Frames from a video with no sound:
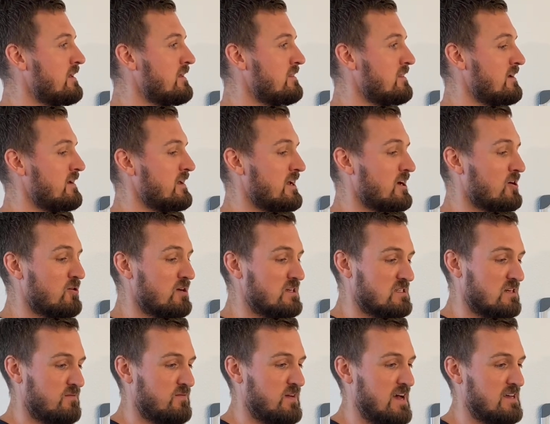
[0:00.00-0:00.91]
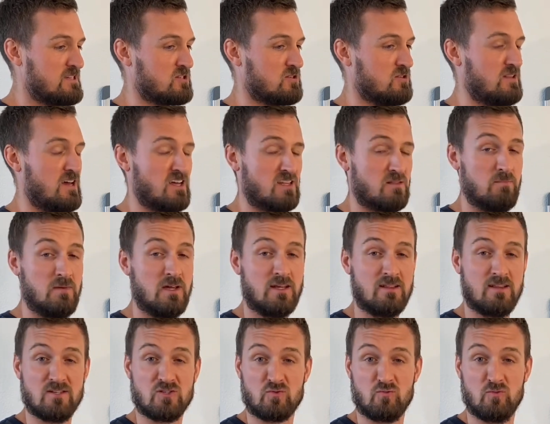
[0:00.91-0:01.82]
the increase in fascicle length
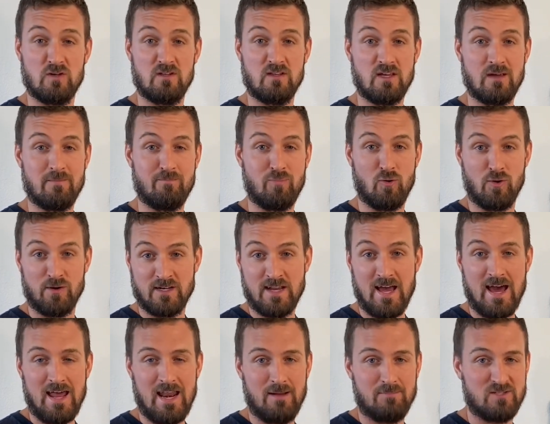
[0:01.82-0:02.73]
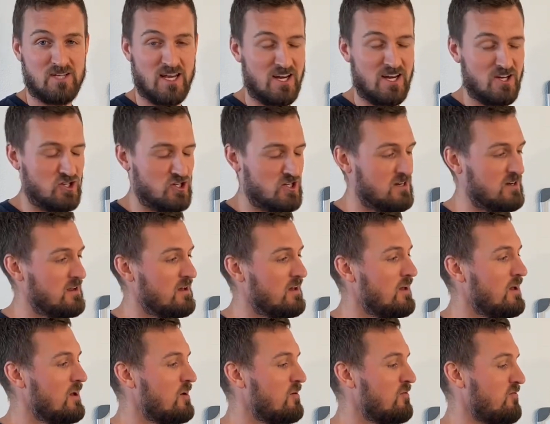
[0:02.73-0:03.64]
being this really important adaptation
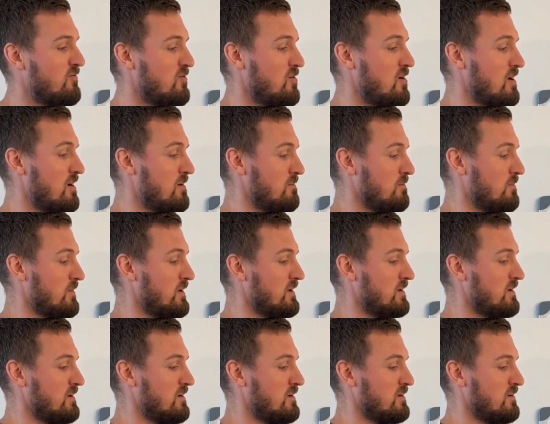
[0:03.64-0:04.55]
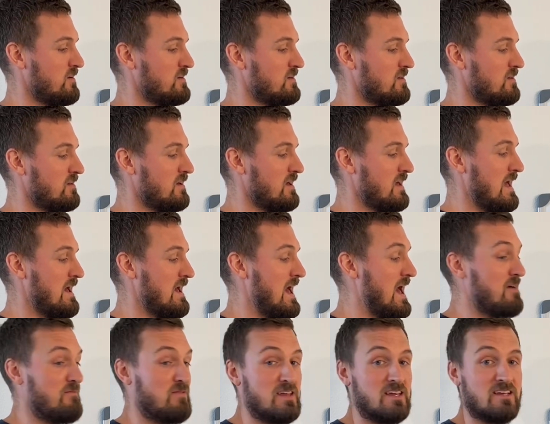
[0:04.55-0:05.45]
from
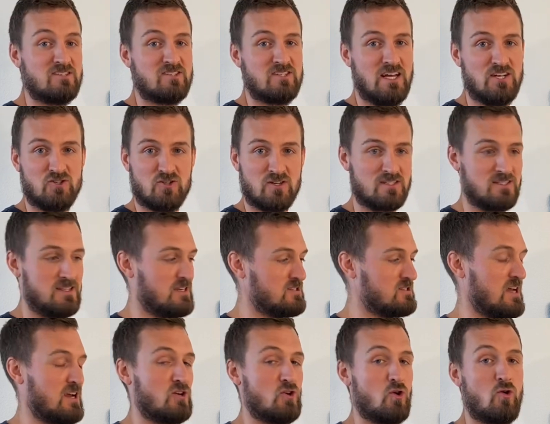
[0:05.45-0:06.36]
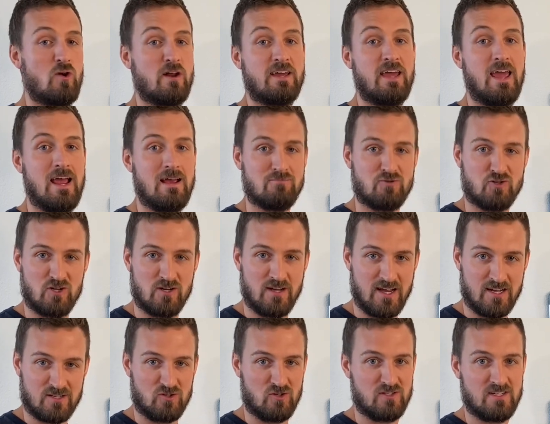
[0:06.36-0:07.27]
heavy eccentrics, things like Nordic hamstring
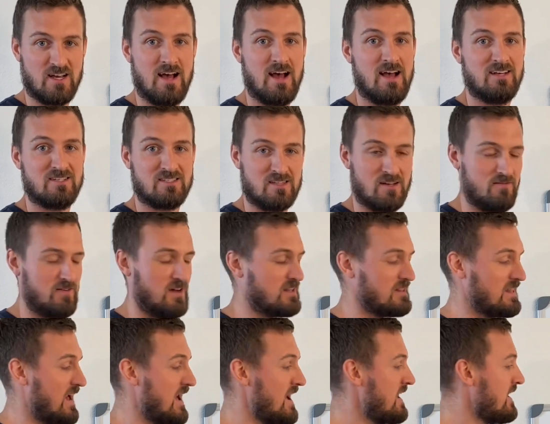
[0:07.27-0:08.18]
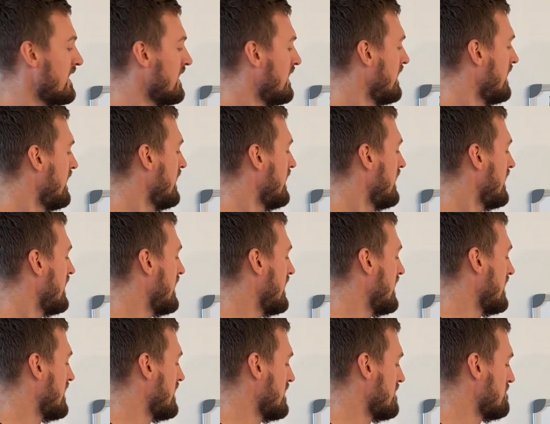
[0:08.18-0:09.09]
exercise, stuff like that.
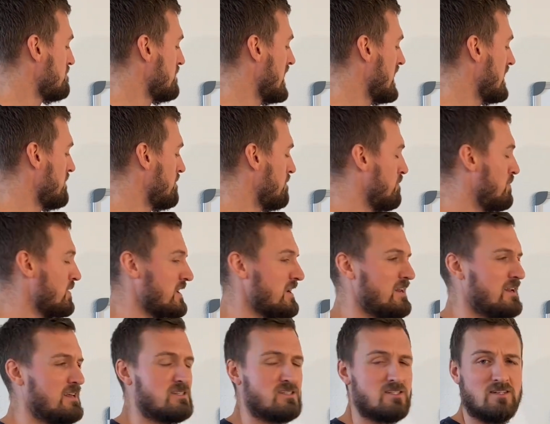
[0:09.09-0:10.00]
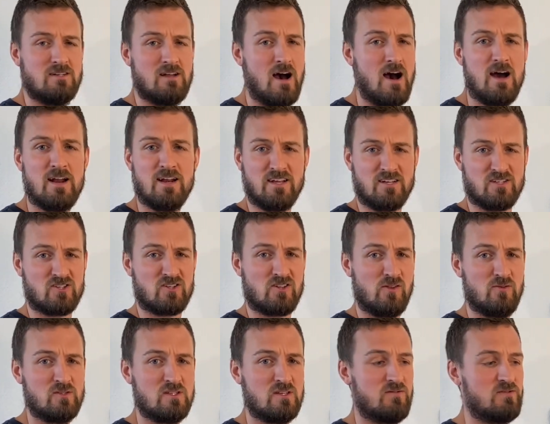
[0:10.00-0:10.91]
Um, but it is not
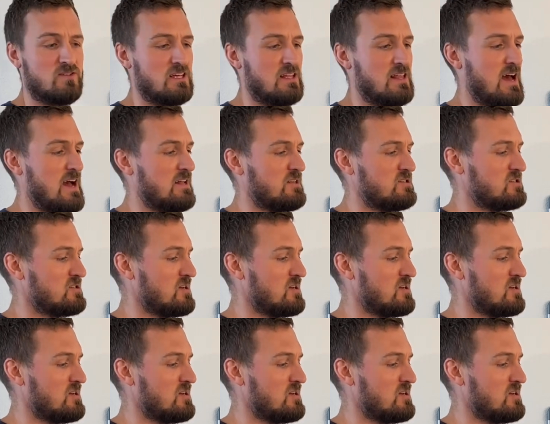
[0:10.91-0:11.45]
exclusive to that.